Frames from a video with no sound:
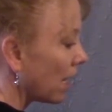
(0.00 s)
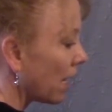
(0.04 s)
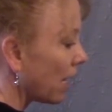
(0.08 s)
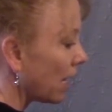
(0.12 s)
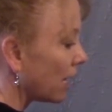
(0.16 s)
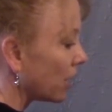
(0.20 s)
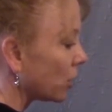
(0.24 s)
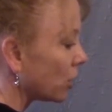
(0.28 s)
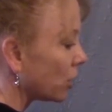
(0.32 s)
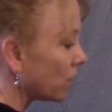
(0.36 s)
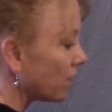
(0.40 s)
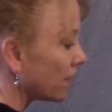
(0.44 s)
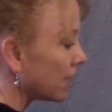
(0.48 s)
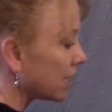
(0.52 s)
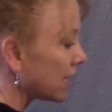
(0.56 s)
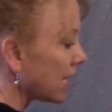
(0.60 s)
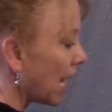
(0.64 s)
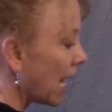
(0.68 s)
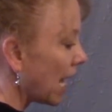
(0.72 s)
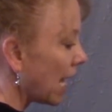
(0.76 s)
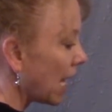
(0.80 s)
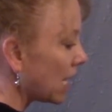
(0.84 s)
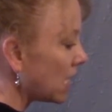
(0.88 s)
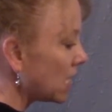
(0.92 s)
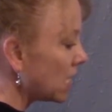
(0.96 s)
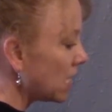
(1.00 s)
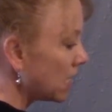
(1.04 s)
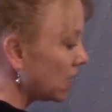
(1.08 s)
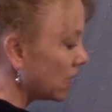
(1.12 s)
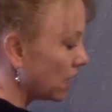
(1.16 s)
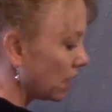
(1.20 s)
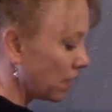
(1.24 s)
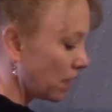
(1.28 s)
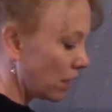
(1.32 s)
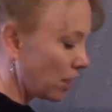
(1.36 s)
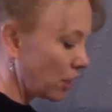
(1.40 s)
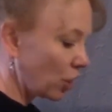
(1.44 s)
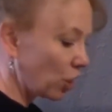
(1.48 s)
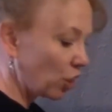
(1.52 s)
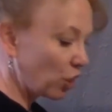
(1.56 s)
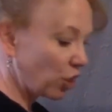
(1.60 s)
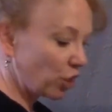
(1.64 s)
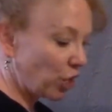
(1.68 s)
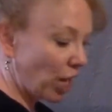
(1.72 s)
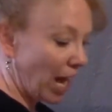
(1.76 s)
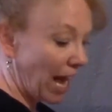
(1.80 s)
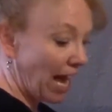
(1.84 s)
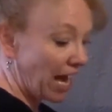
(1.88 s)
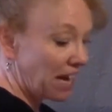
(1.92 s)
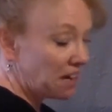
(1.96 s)
edge of his head,
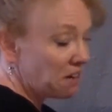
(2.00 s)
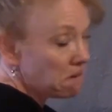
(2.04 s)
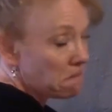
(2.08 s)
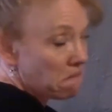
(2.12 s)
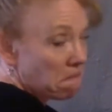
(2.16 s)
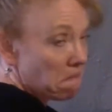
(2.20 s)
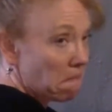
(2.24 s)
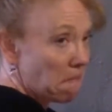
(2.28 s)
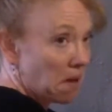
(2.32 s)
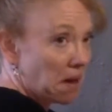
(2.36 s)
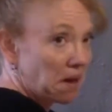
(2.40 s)
her head.